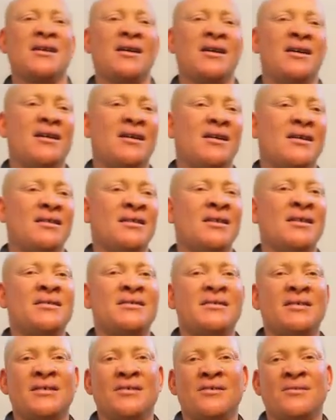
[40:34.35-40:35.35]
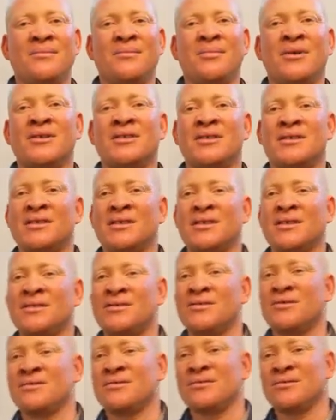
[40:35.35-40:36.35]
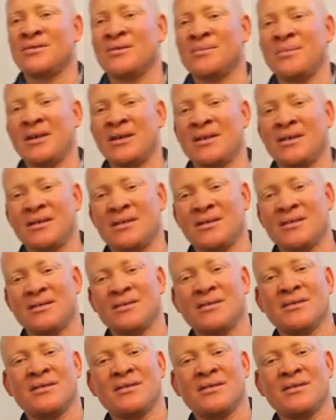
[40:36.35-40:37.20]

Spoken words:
let's say you budgeted to spend